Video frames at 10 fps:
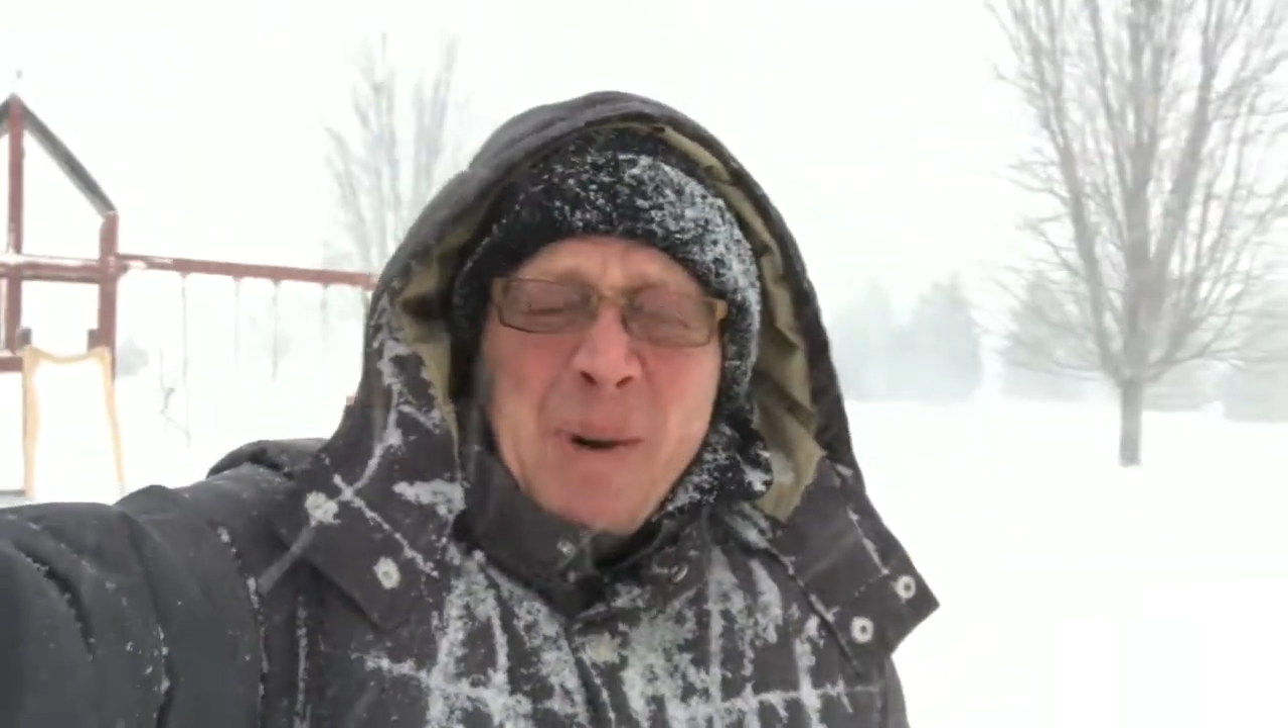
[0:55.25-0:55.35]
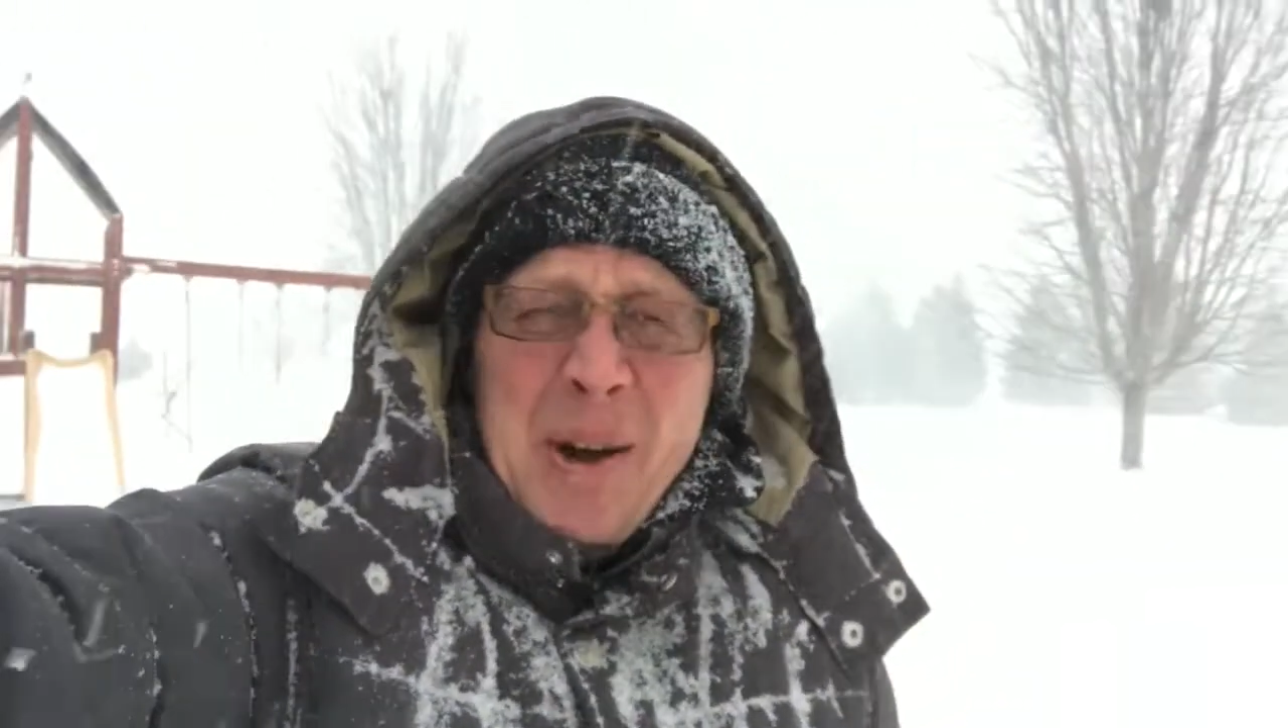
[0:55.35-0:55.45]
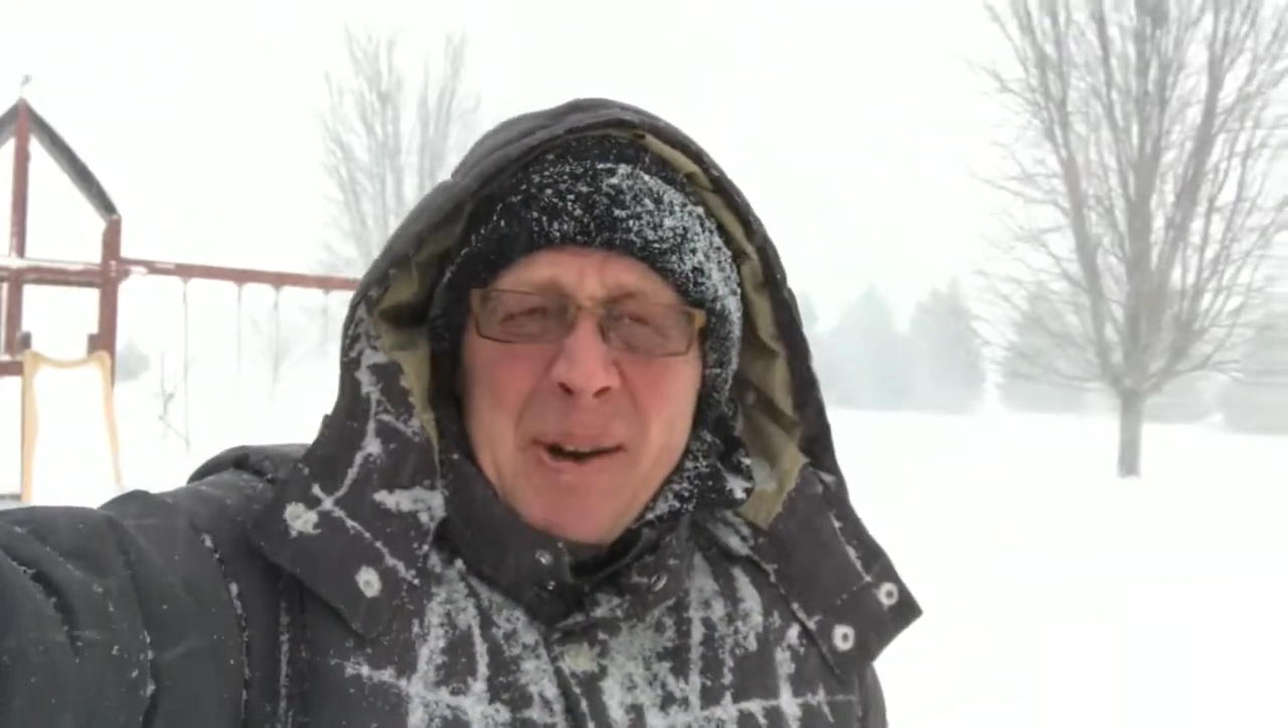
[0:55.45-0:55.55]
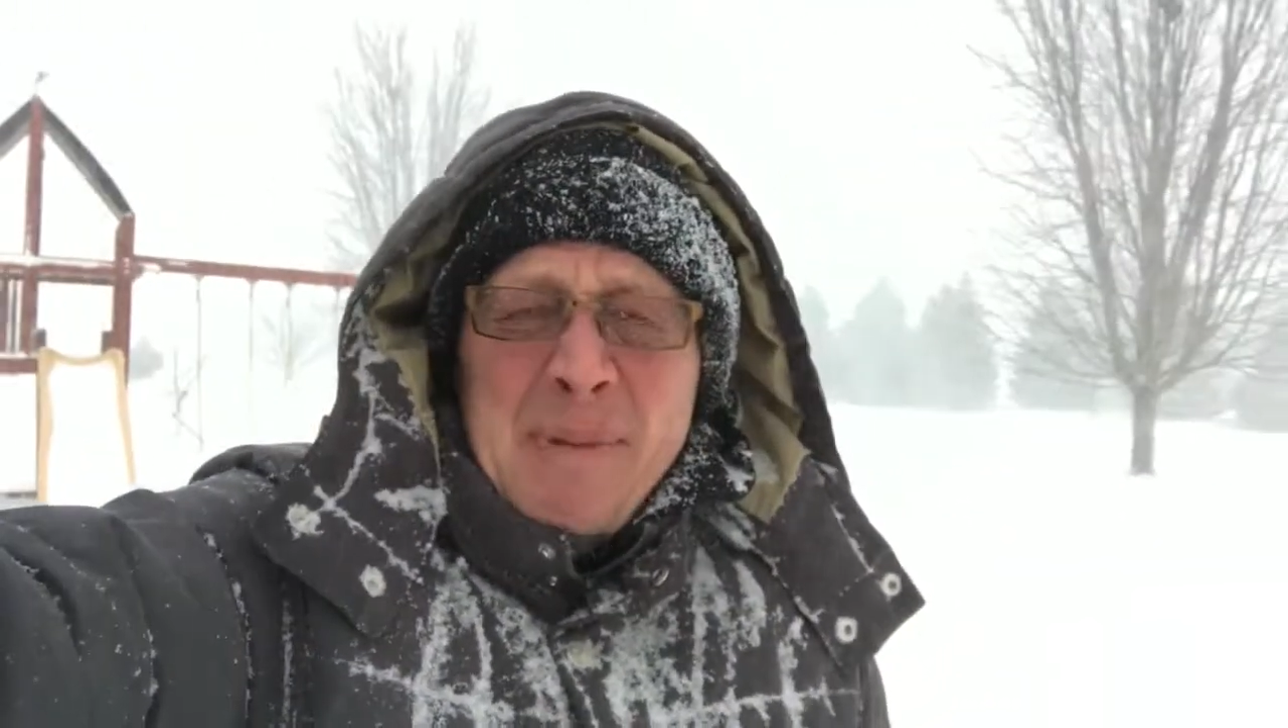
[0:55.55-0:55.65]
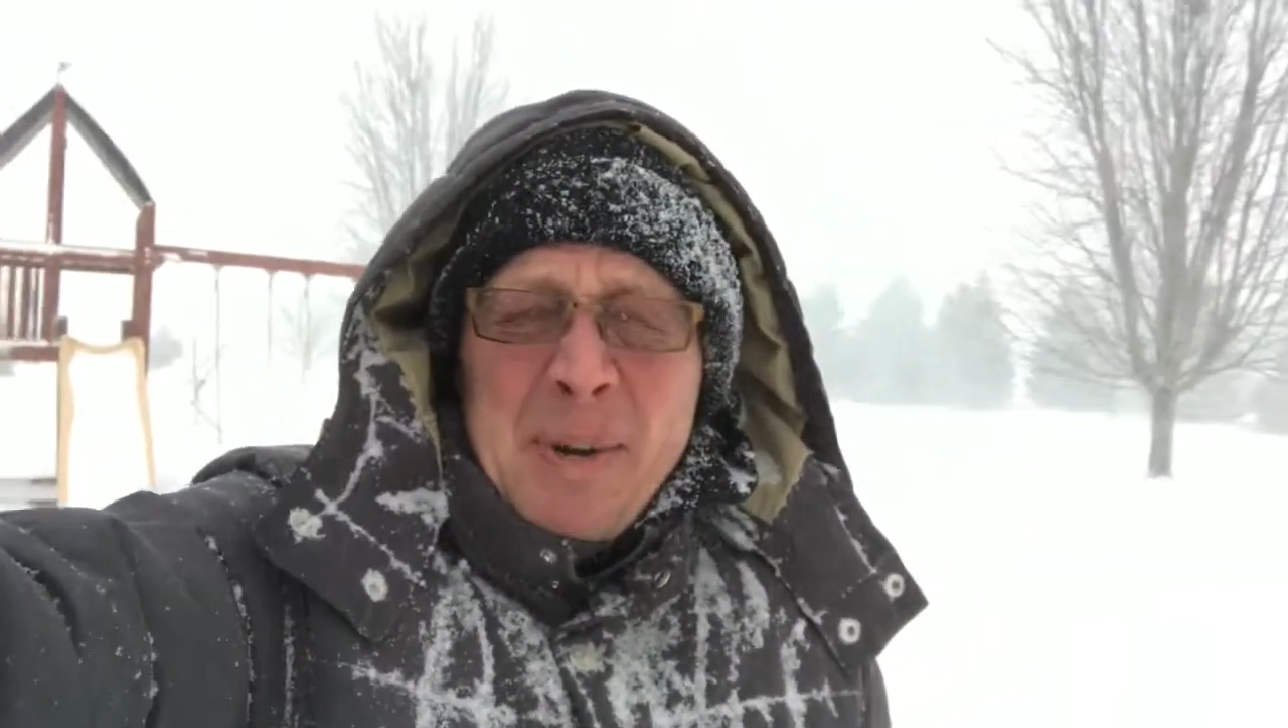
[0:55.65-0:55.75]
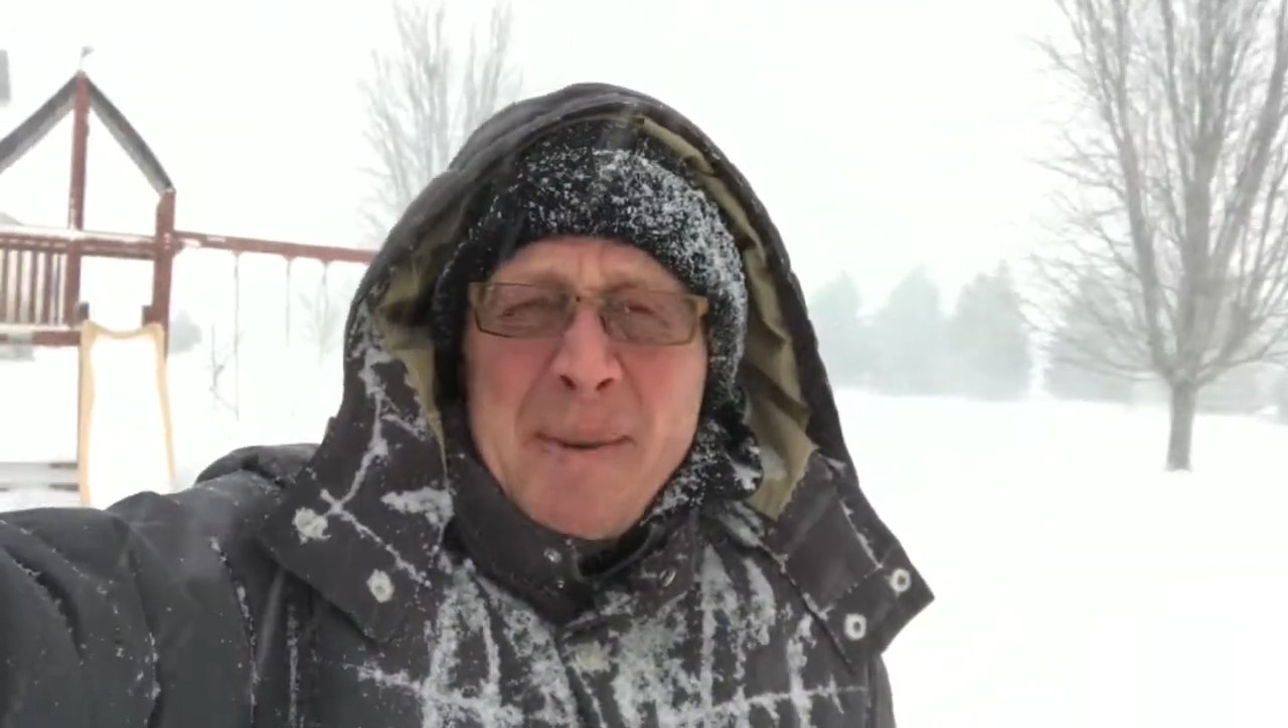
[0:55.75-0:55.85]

welcome to